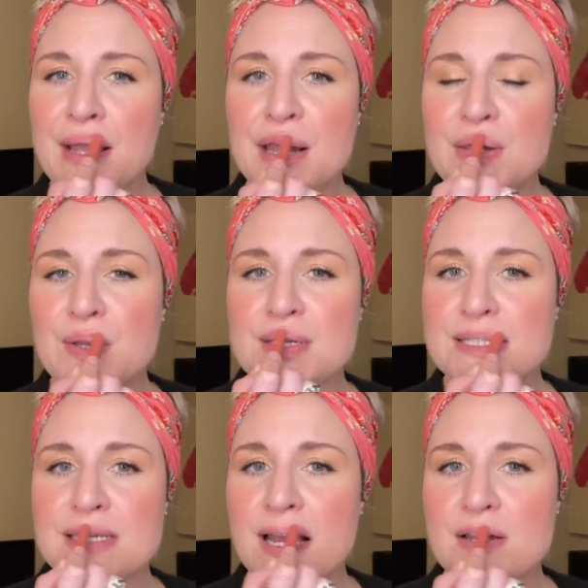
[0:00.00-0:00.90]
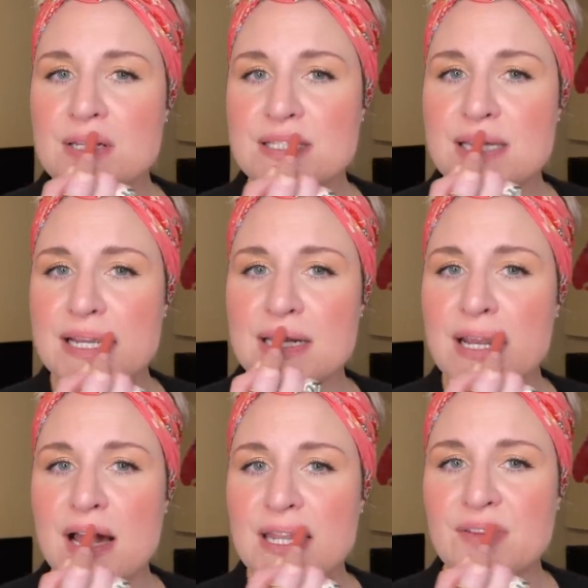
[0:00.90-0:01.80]
You can see I'm just like
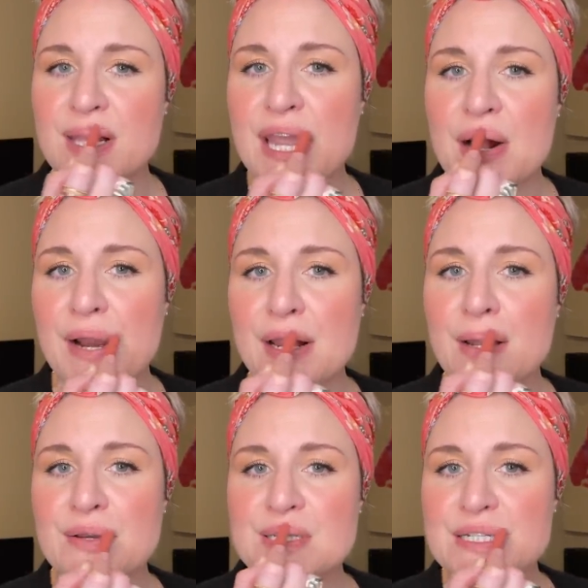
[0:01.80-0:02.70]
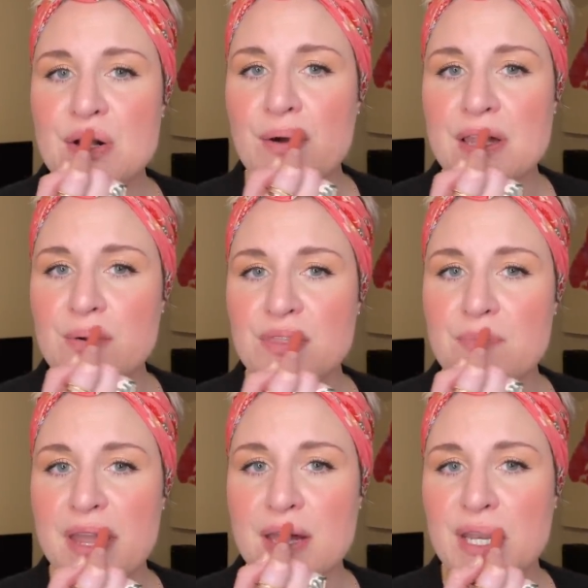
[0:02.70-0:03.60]
not even caring. I'm just going in with
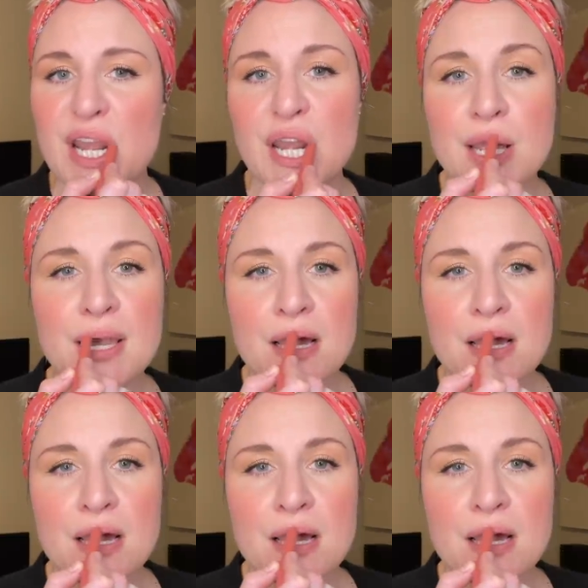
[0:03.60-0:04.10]
abandon.